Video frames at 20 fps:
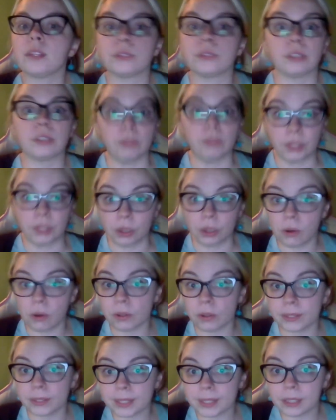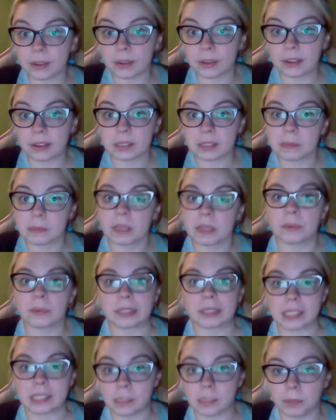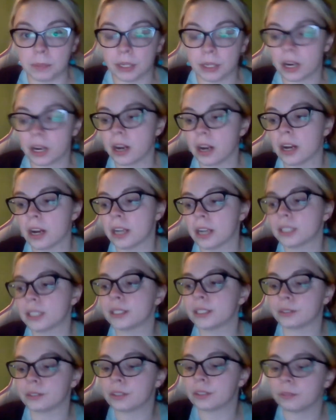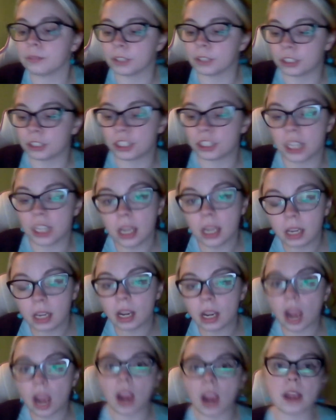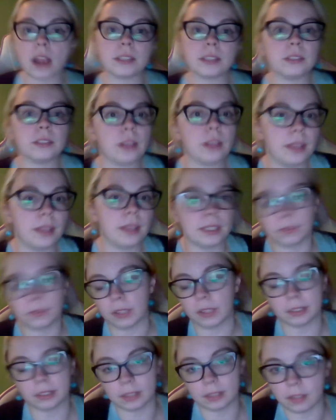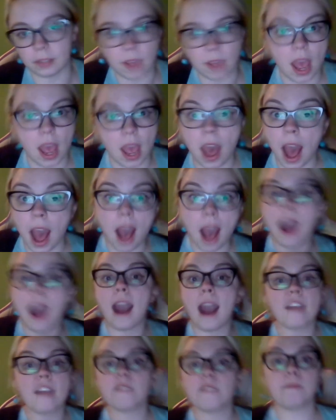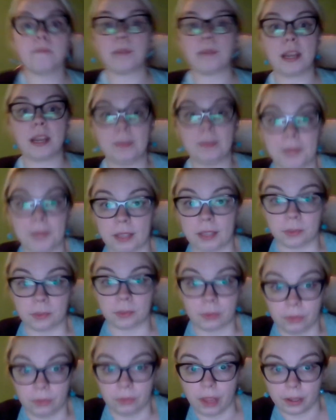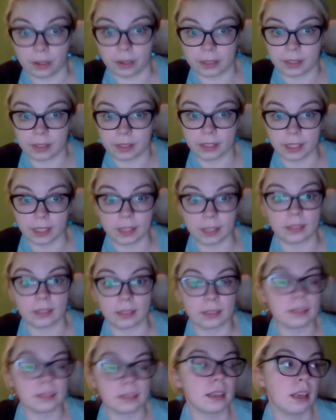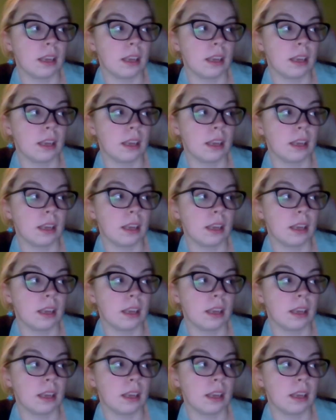different goals that you have to meet with keeper cards. There's different cheat cards and all this fun stuff. I've been obsessed with Fluxx since